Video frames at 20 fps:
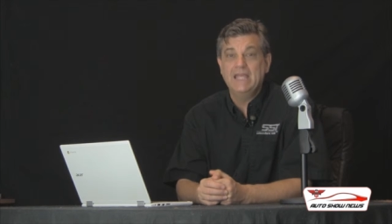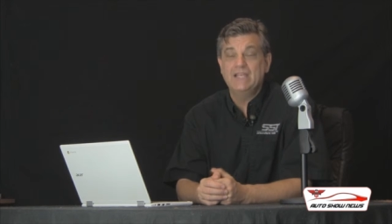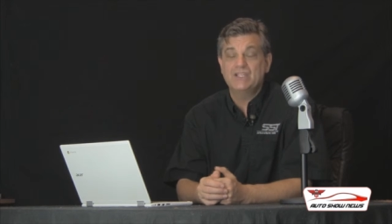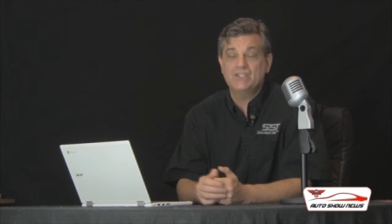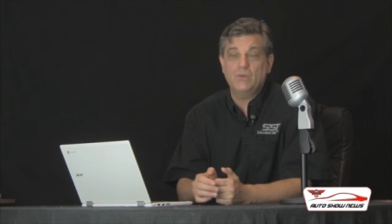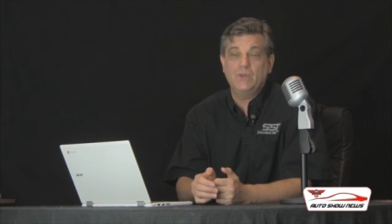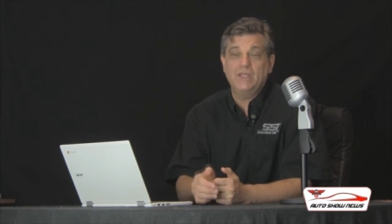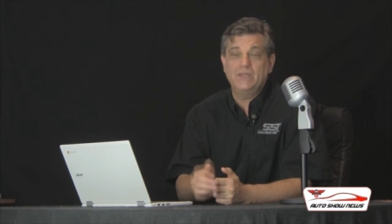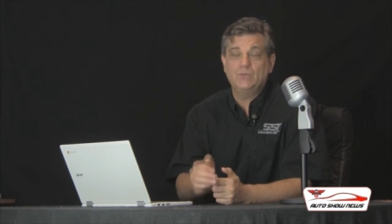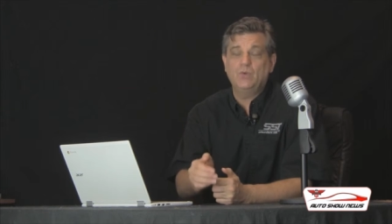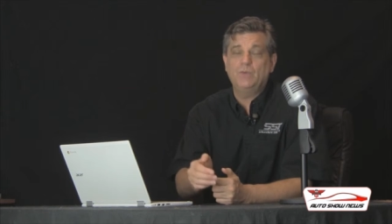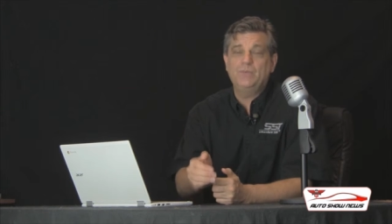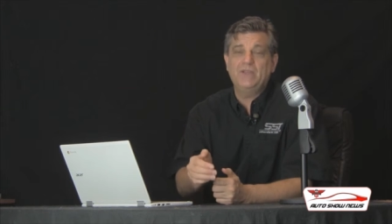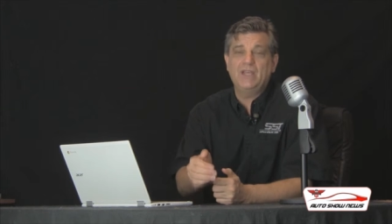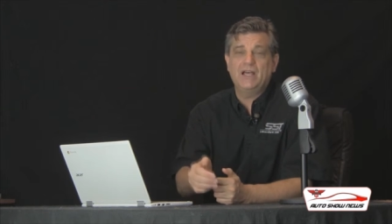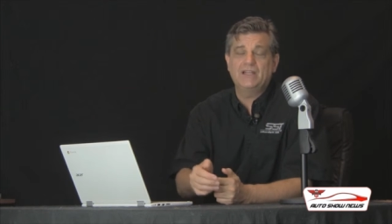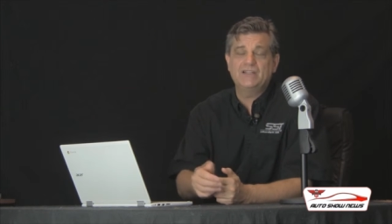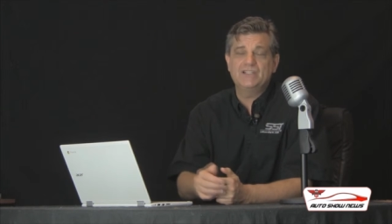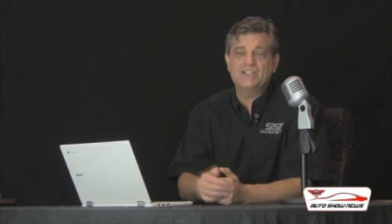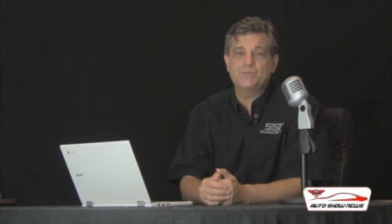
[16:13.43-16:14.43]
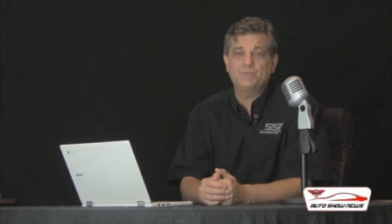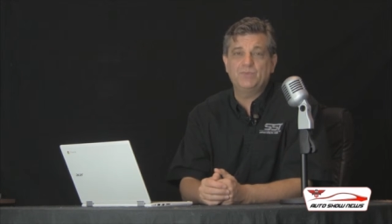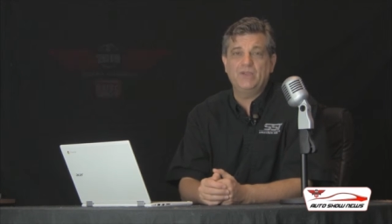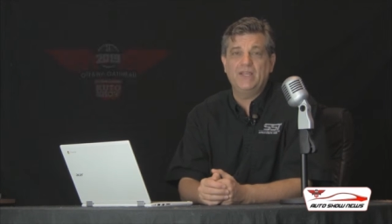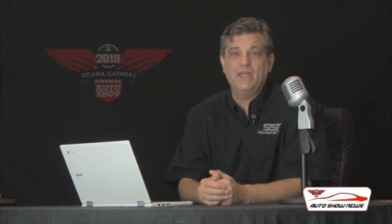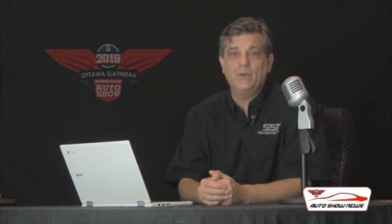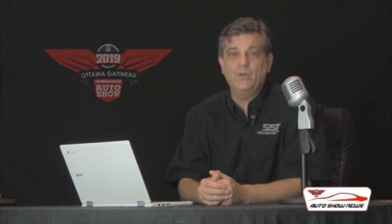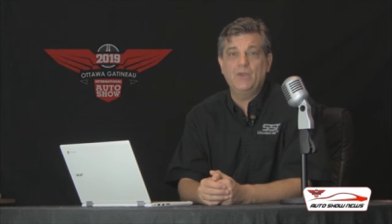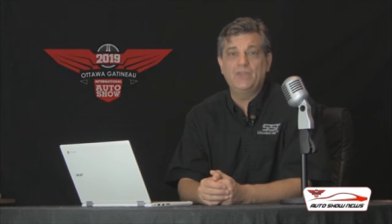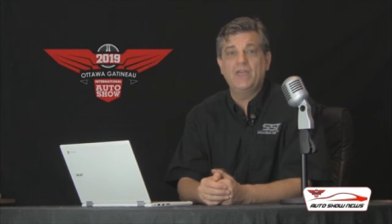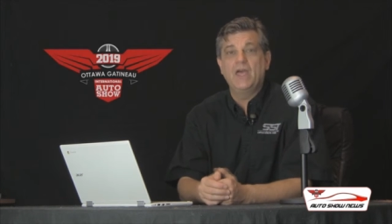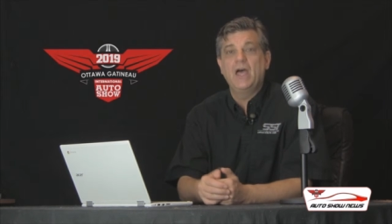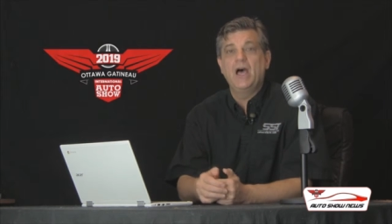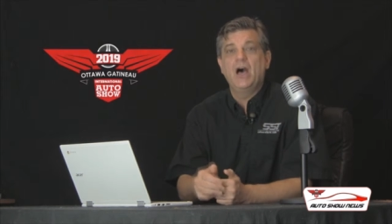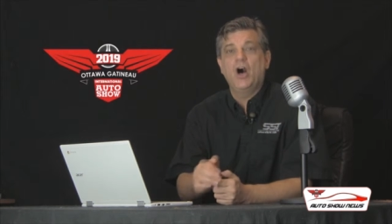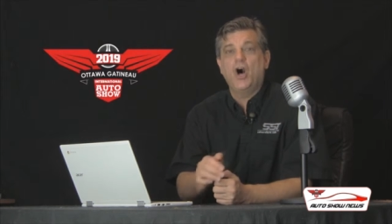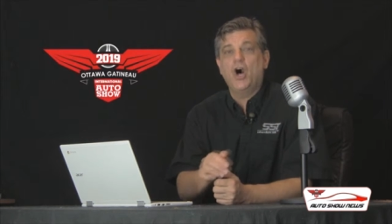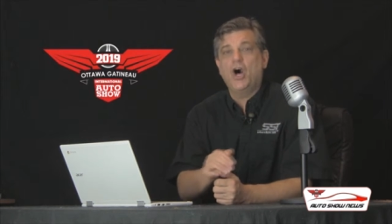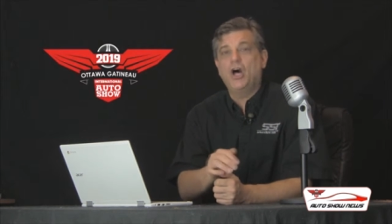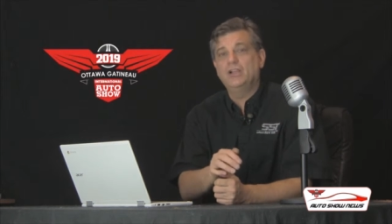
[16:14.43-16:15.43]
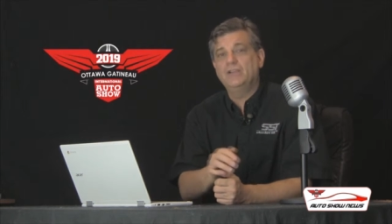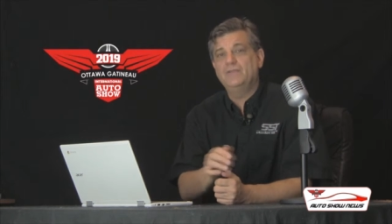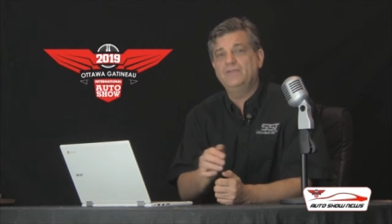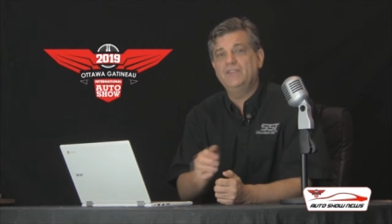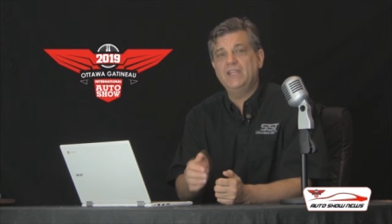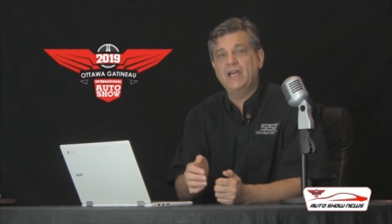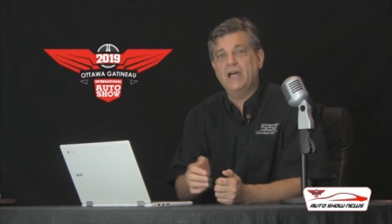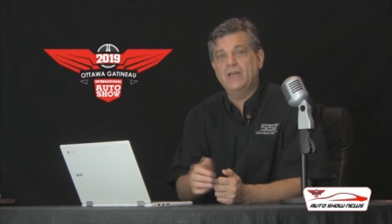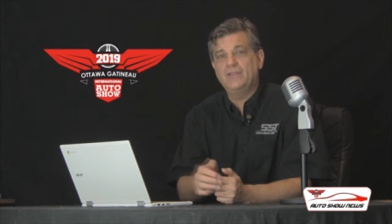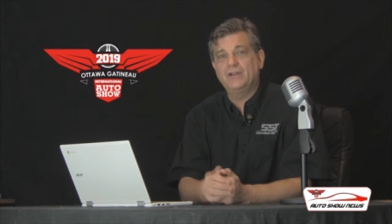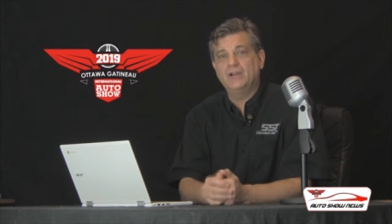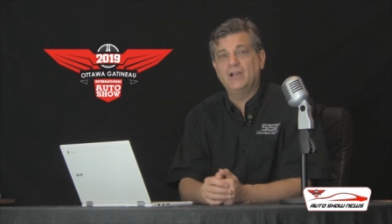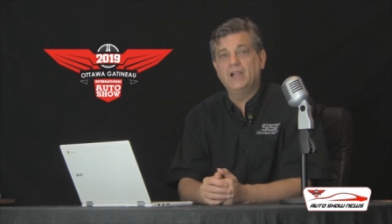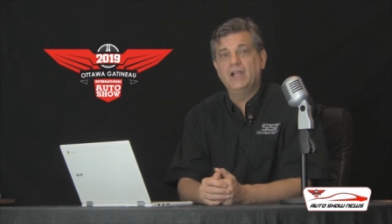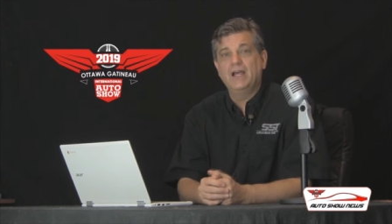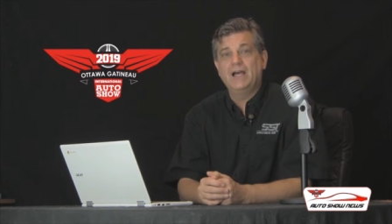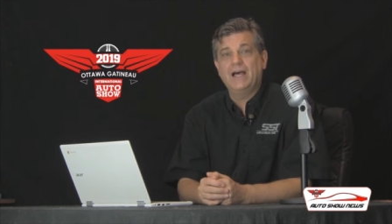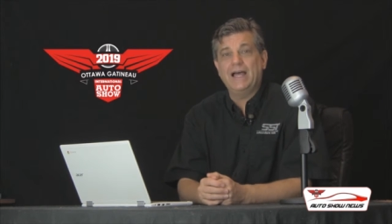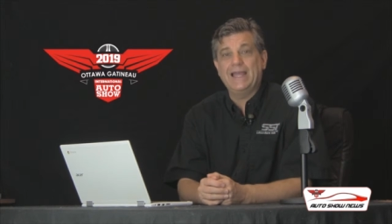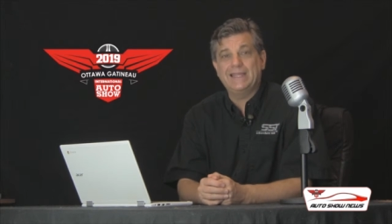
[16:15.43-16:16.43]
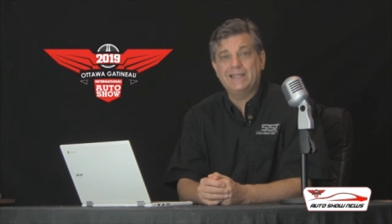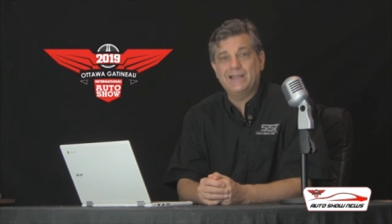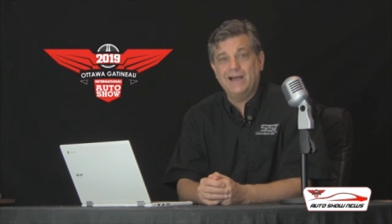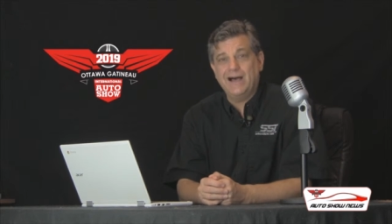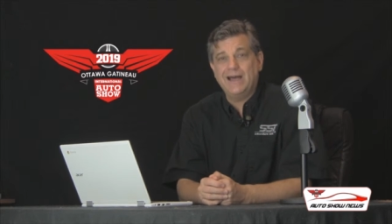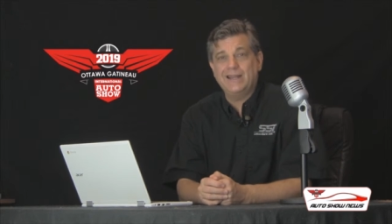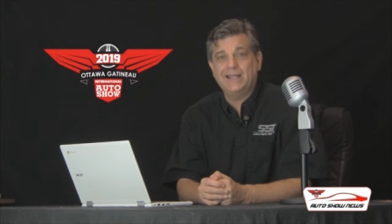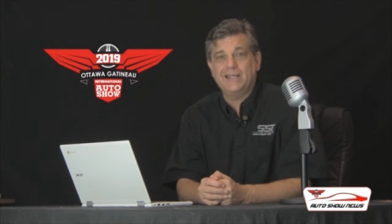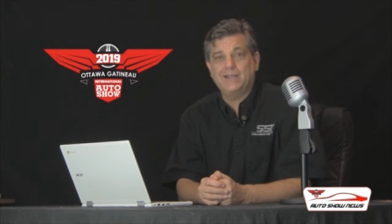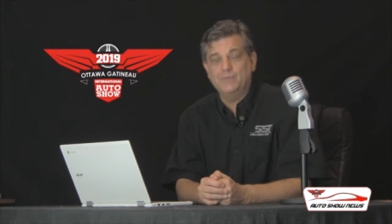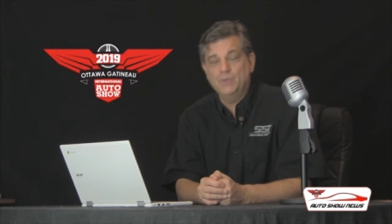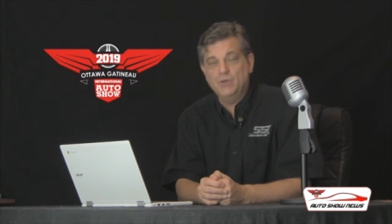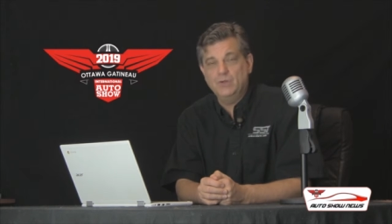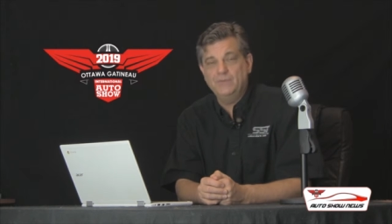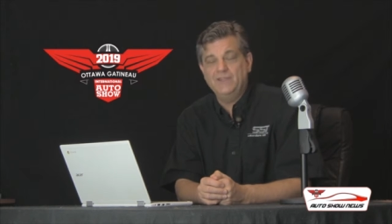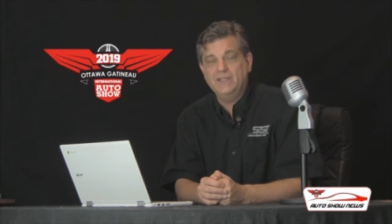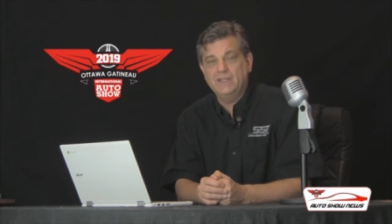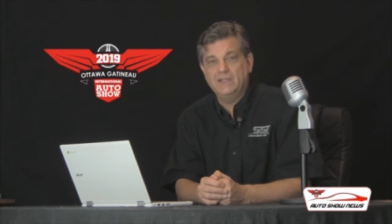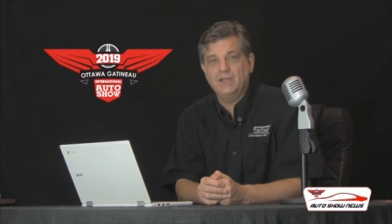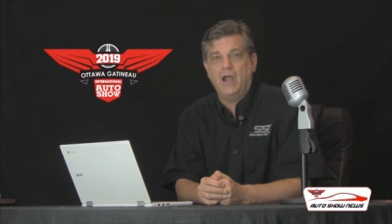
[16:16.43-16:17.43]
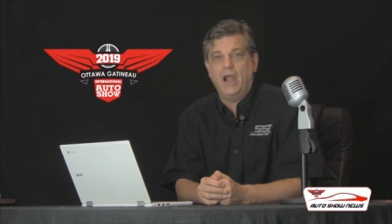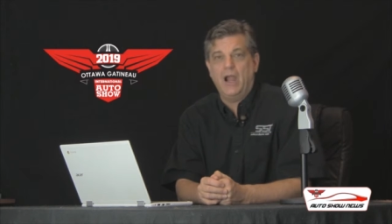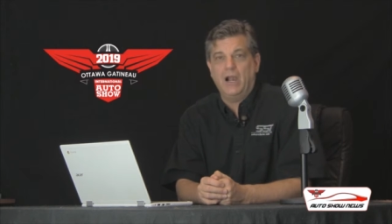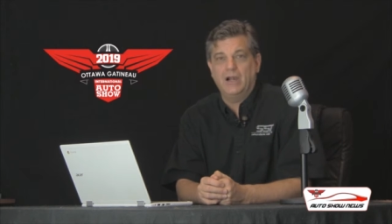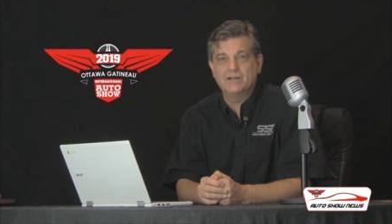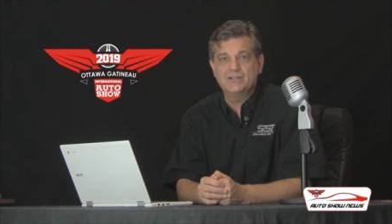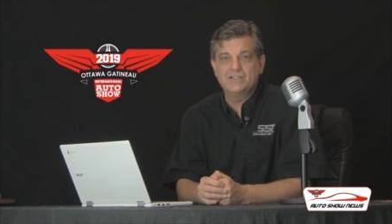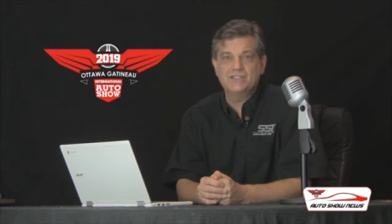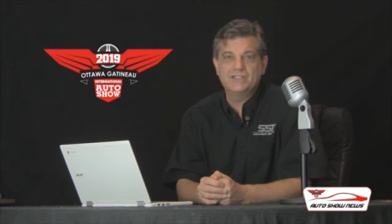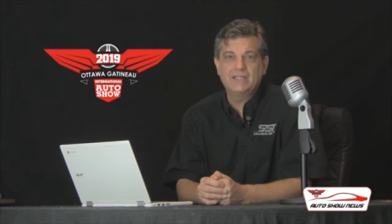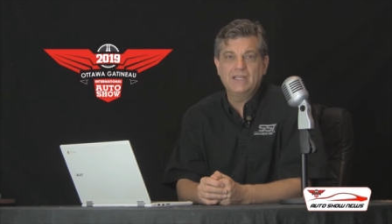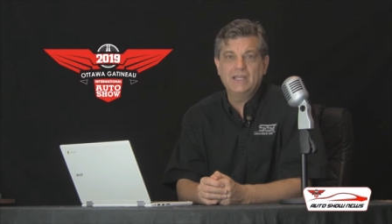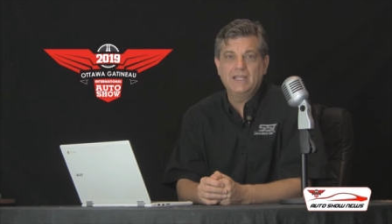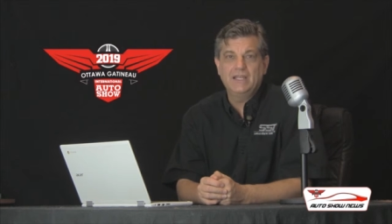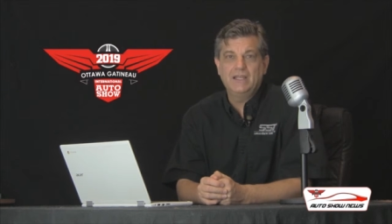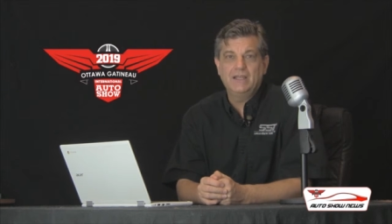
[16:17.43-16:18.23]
So it will be on display with all of the other iconic movie cars